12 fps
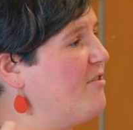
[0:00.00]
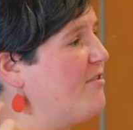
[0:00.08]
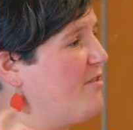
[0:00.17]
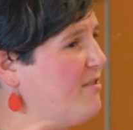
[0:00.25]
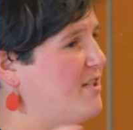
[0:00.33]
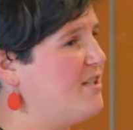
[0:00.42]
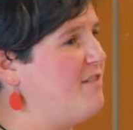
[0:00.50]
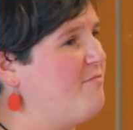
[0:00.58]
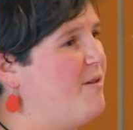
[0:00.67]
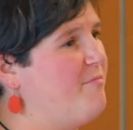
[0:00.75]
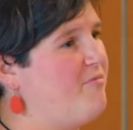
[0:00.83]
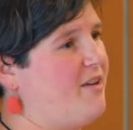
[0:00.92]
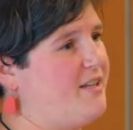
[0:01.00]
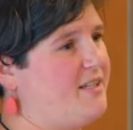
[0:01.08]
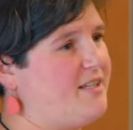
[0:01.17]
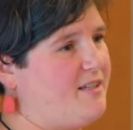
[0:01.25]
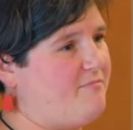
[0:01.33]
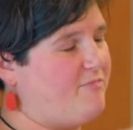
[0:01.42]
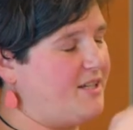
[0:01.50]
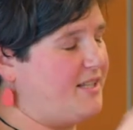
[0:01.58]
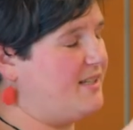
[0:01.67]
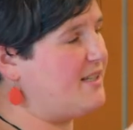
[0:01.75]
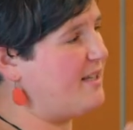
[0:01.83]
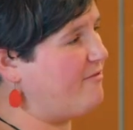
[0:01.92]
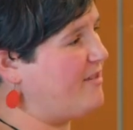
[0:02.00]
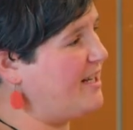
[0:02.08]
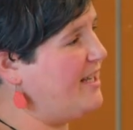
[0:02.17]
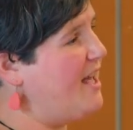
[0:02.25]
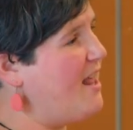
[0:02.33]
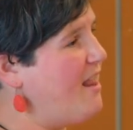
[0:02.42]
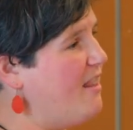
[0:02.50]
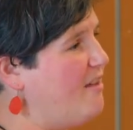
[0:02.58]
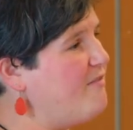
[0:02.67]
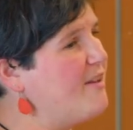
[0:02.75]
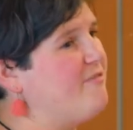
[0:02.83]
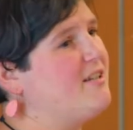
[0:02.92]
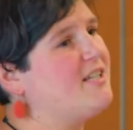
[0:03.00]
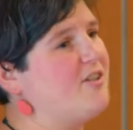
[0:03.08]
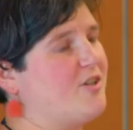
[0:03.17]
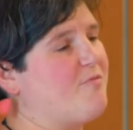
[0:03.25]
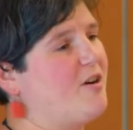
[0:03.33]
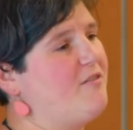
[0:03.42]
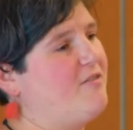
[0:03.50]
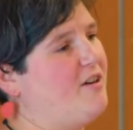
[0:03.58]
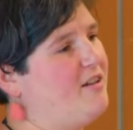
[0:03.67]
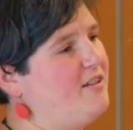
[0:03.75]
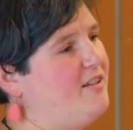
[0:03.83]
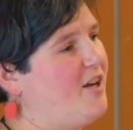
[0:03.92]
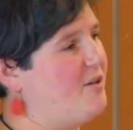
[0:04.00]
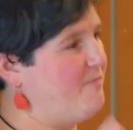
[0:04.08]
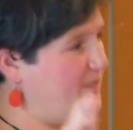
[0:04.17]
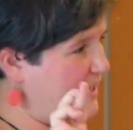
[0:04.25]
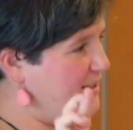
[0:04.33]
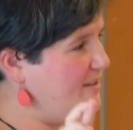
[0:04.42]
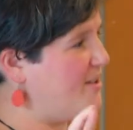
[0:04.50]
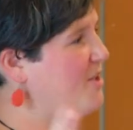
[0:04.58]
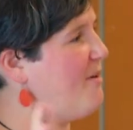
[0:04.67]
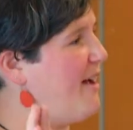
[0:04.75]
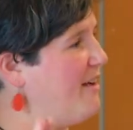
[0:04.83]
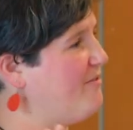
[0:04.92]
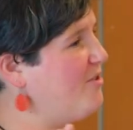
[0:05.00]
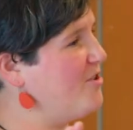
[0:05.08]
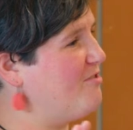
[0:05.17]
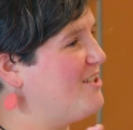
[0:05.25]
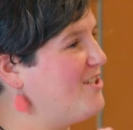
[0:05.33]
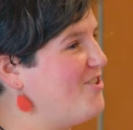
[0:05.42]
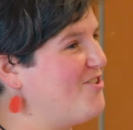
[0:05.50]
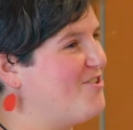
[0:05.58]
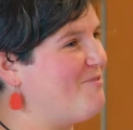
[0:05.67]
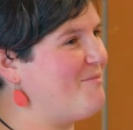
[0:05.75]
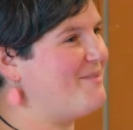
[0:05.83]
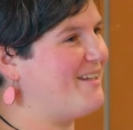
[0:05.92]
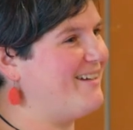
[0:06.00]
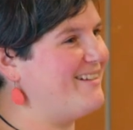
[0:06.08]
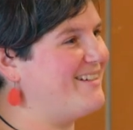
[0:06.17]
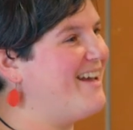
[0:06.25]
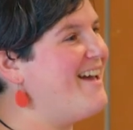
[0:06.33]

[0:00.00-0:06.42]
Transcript: authoritative web presence, that really lovely research profile, hopefully, that you have on your institutional website,